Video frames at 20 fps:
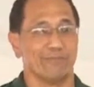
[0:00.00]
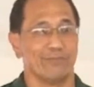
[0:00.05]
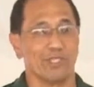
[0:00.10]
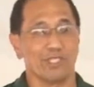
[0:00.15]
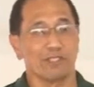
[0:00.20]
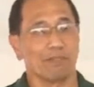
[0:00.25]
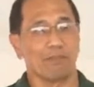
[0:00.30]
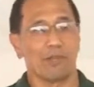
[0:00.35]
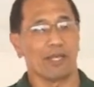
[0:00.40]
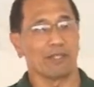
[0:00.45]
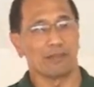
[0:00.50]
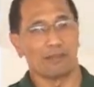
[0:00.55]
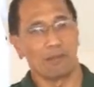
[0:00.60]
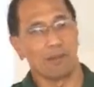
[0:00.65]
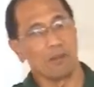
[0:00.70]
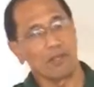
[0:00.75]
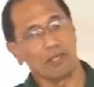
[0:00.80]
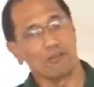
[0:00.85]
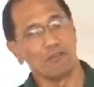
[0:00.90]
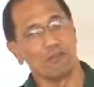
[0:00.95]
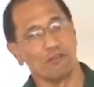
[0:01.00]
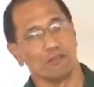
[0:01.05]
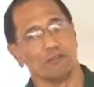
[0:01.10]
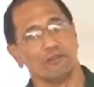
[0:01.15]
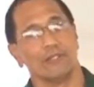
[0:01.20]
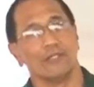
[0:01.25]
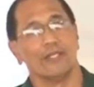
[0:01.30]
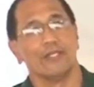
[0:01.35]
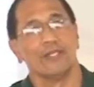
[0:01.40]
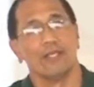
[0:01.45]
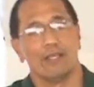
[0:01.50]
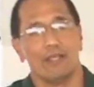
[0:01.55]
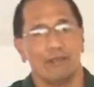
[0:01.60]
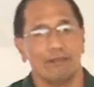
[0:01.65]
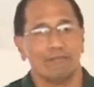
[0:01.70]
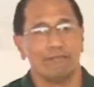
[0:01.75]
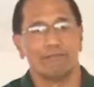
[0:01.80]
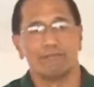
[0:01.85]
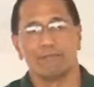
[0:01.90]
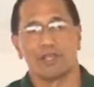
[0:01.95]
Just a bathtub. How many of you
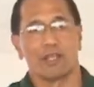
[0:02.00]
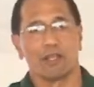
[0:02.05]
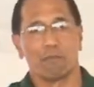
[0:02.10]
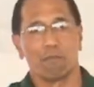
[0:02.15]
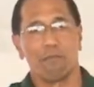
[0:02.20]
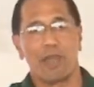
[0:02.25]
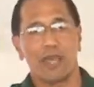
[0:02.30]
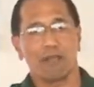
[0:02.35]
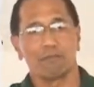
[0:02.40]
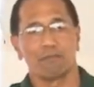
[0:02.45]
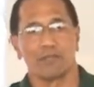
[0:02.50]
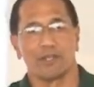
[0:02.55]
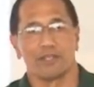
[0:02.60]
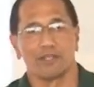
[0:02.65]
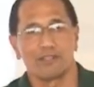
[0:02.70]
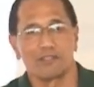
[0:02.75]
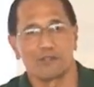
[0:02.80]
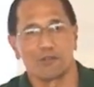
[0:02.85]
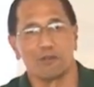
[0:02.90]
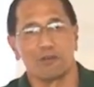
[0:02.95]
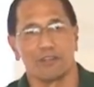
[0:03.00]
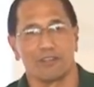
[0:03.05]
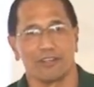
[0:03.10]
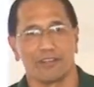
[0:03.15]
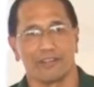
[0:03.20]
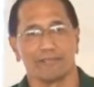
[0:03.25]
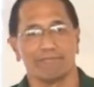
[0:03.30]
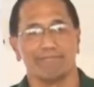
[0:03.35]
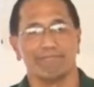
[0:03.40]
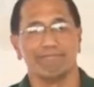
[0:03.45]
take a bath with it, soak in it?